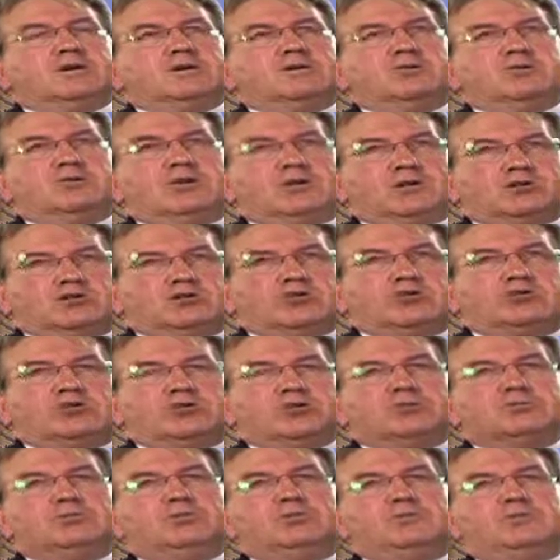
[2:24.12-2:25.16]
Your
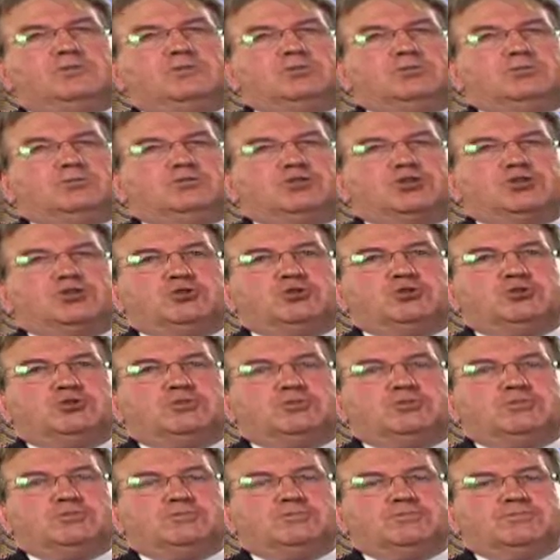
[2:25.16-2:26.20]
literature review
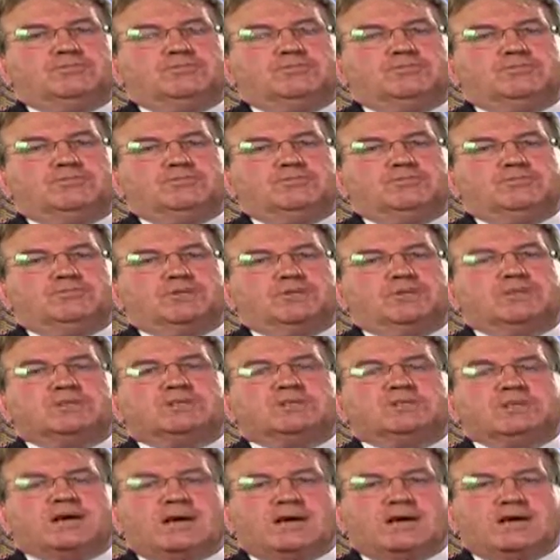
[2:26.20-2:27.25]
should
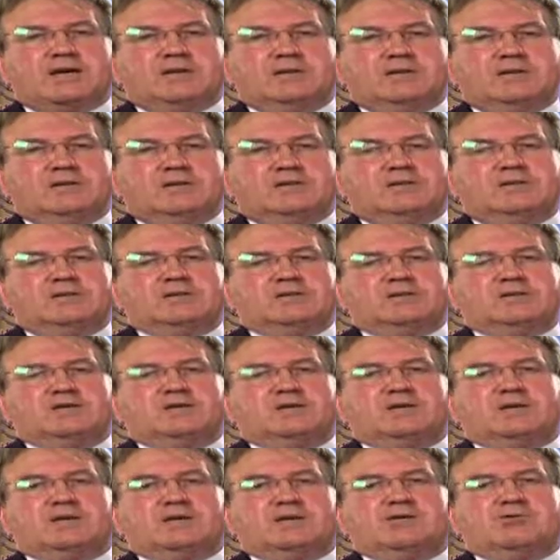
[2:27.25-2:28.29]
contain
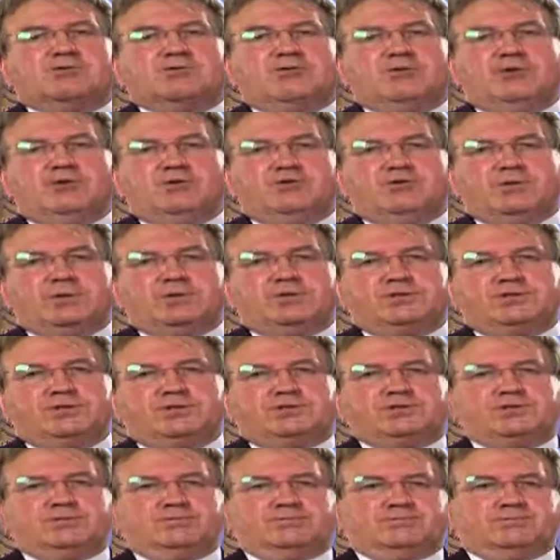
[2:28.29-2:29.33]
key
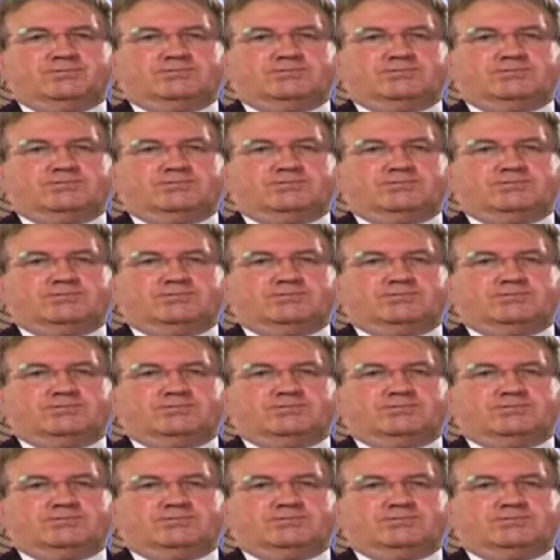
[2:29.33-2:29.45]
theories,